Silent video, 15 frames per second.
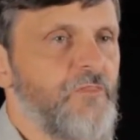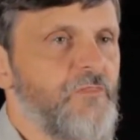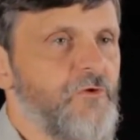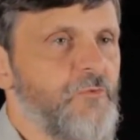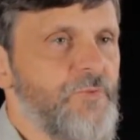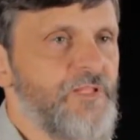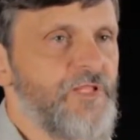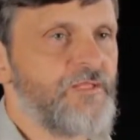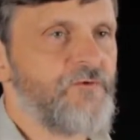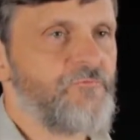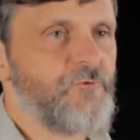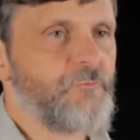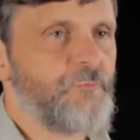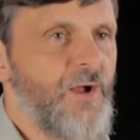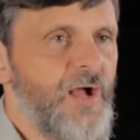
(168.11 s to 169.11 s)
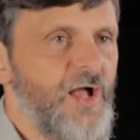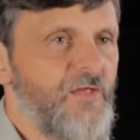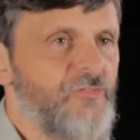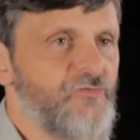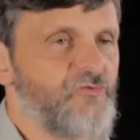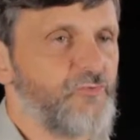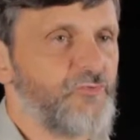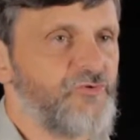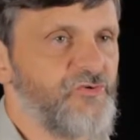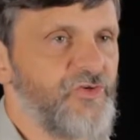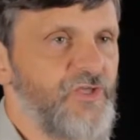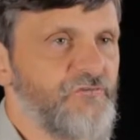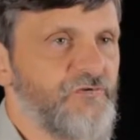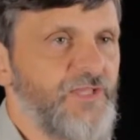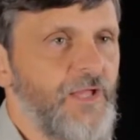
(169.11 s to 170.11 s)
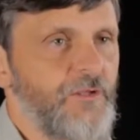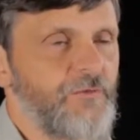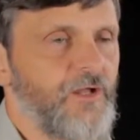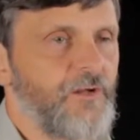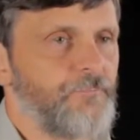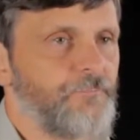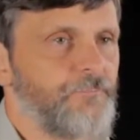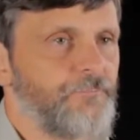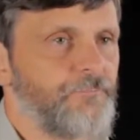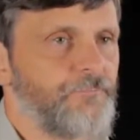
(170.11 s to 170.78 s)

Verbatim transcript: There are many different paths to achieve an outcome.